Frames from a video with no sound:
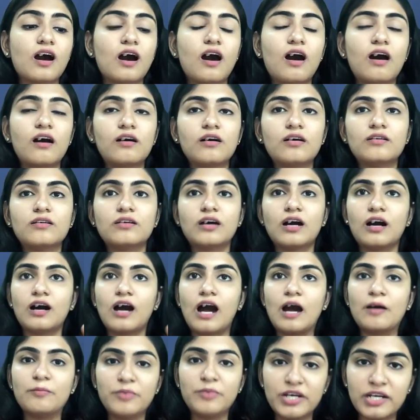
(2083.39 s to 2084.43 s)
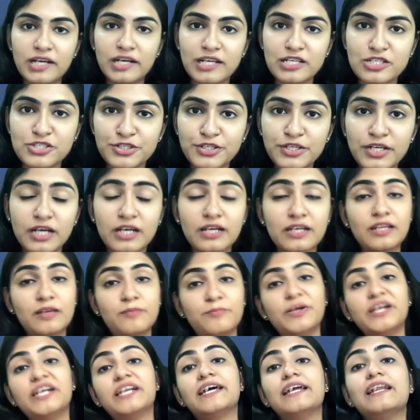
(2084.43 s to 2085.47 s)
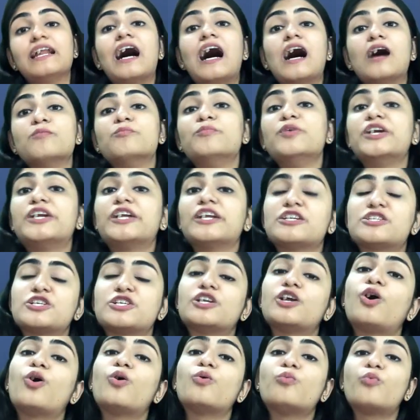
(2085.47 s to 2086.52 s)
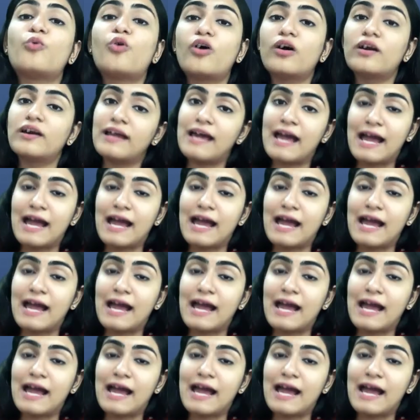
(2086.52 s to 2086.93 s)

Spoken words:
a arbitration agreement and arbitration award